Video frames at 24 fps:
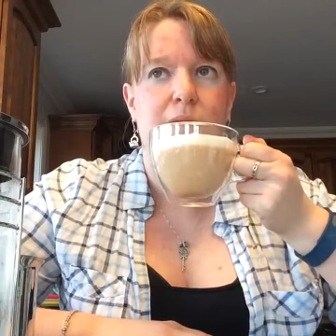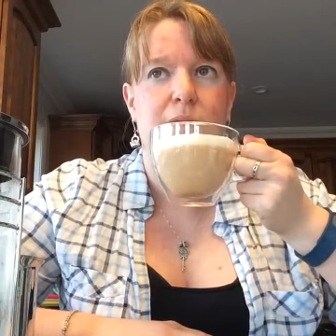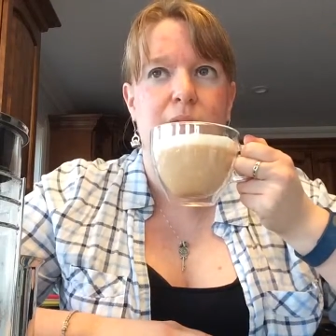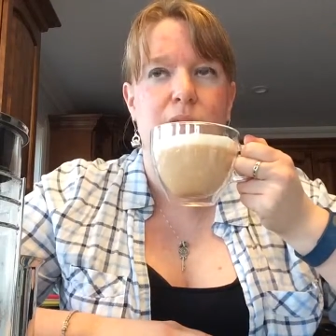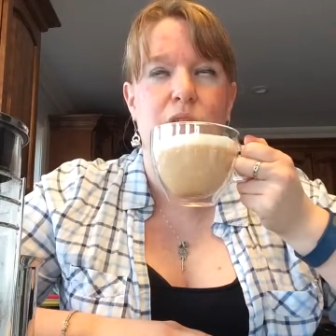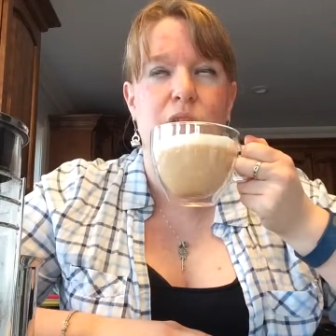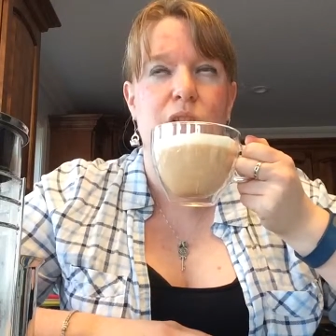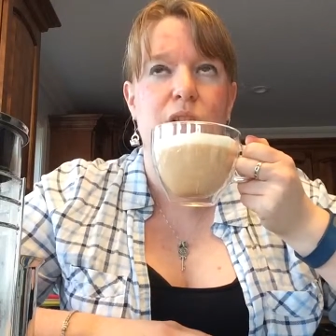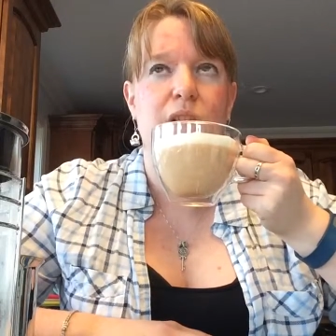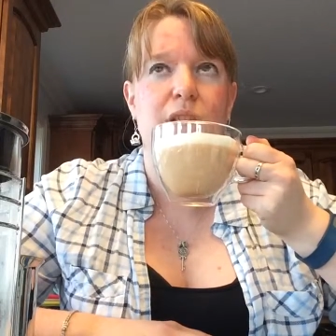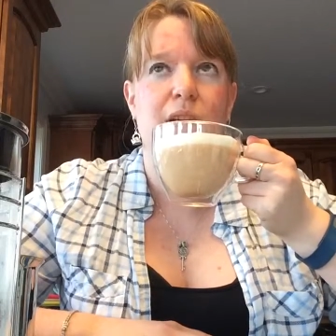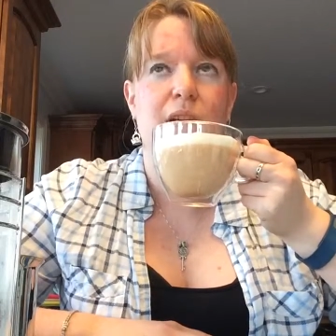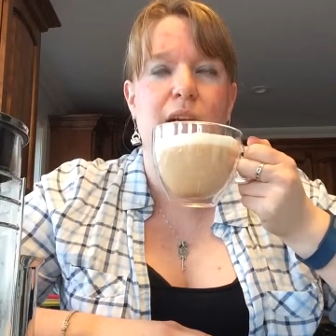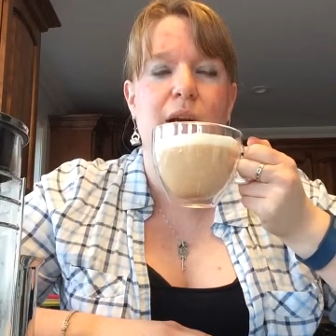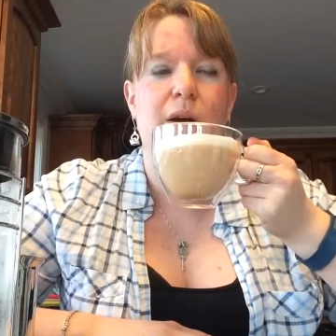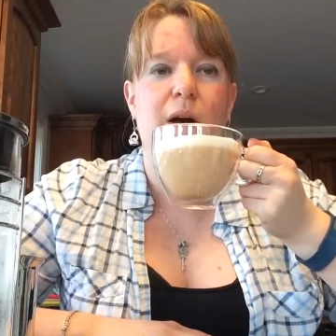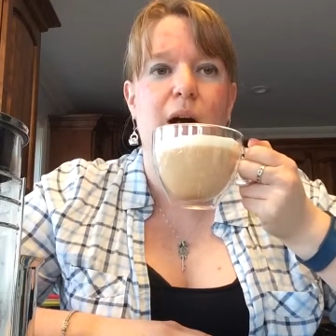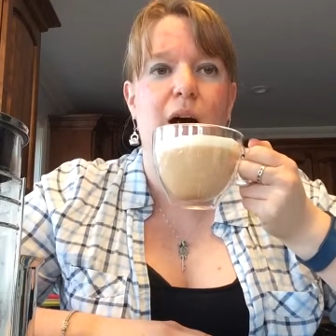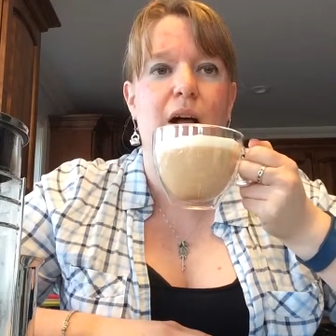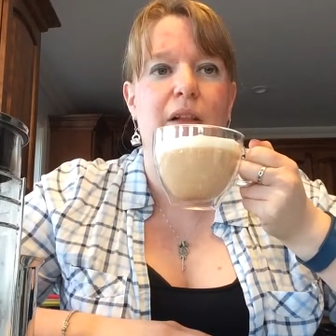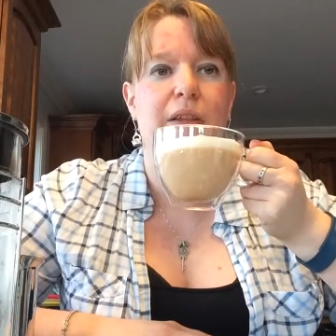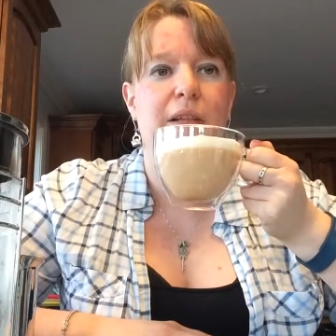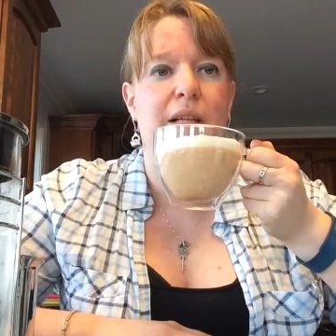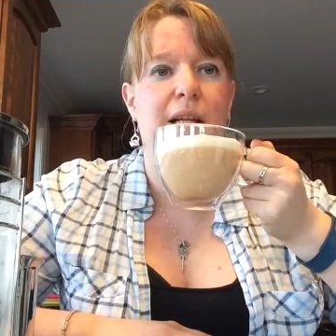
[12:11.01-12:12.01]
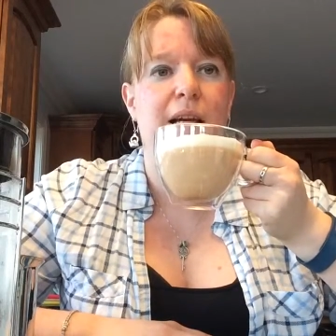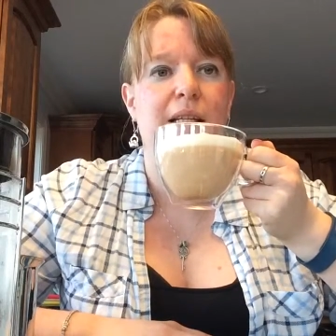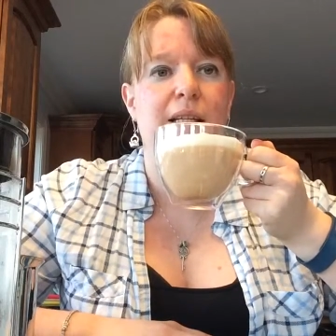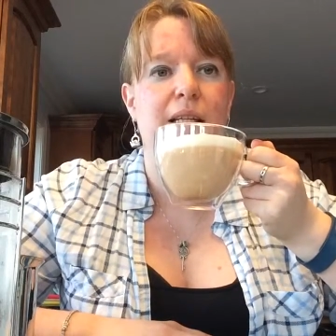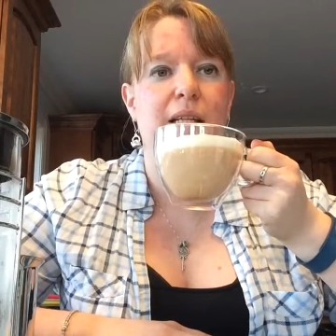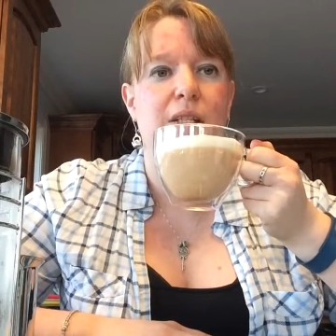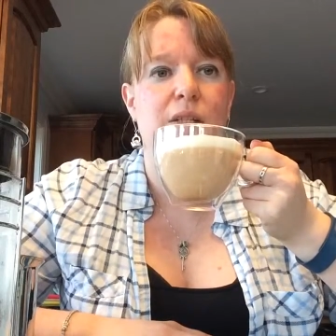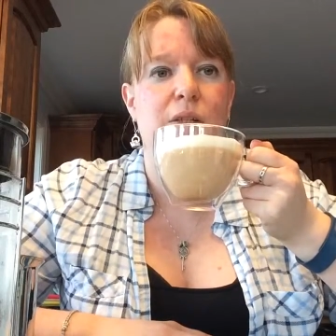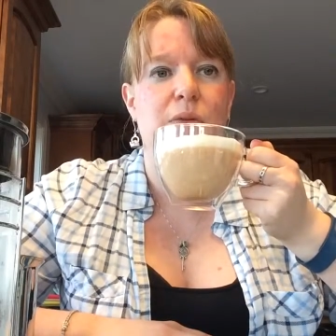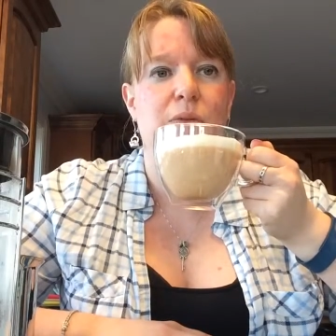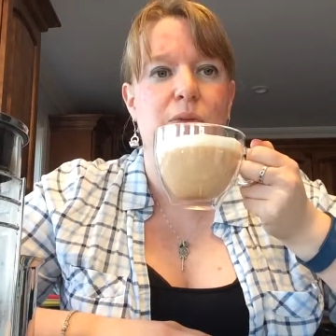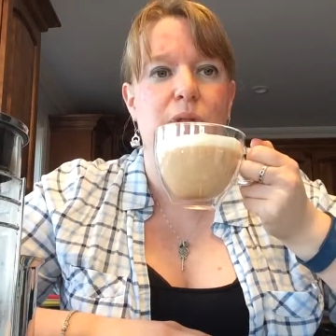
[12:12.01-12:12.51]
Just seeing all the
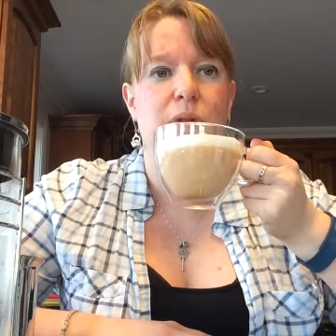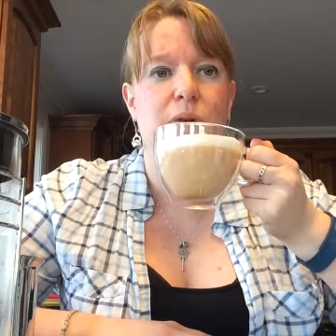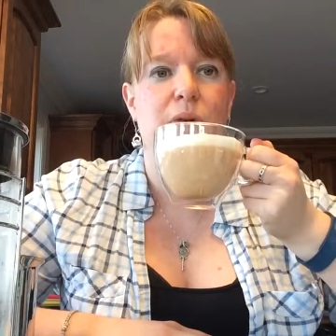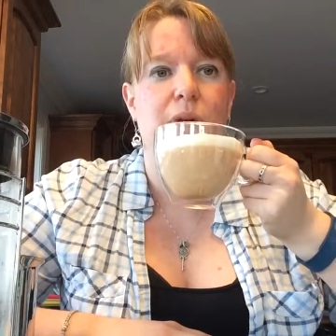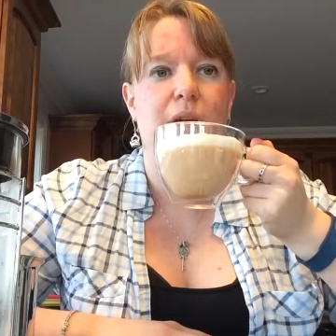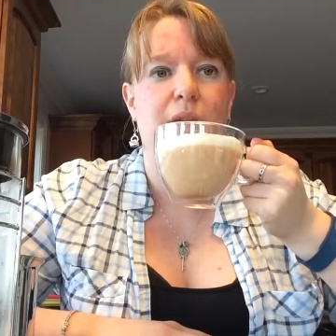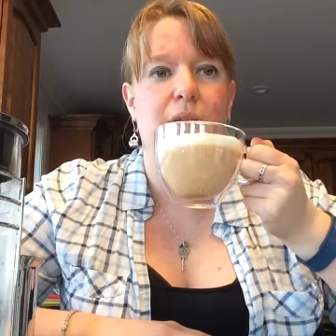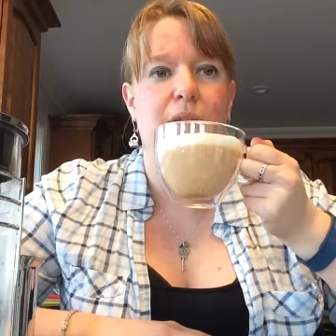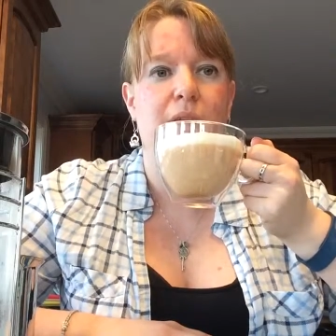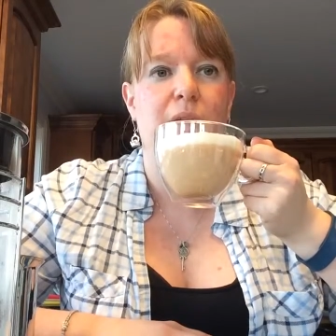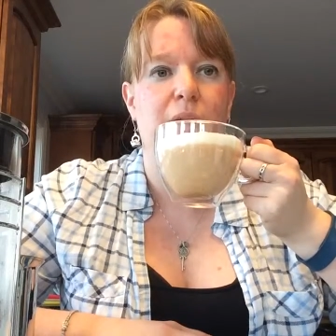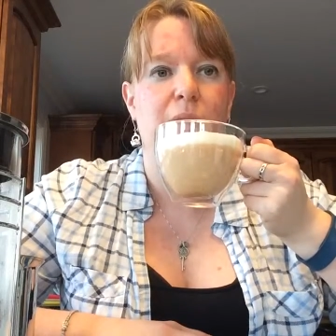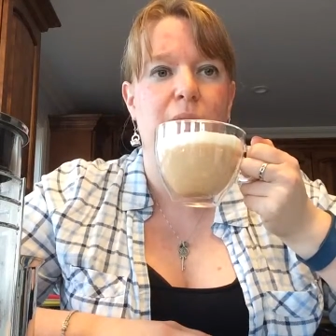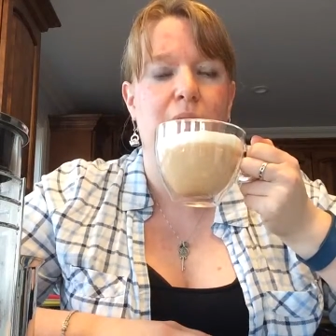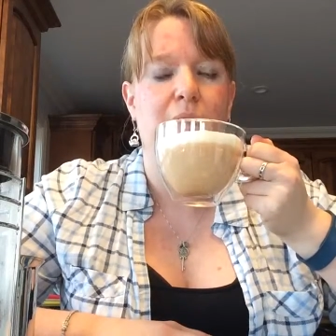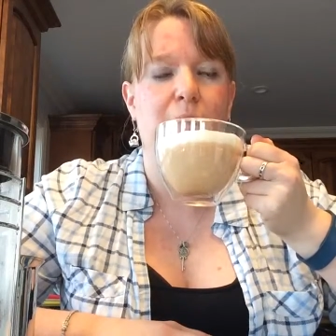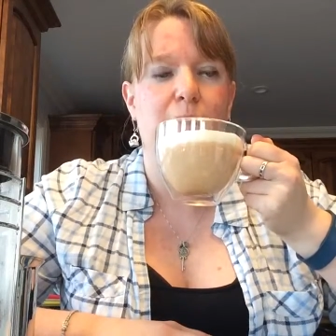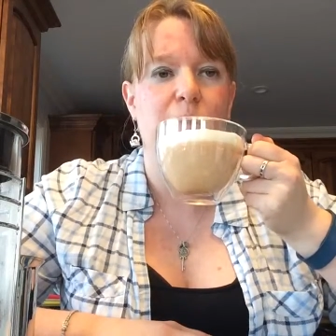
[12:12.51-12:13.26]
lattes she was doing, I think that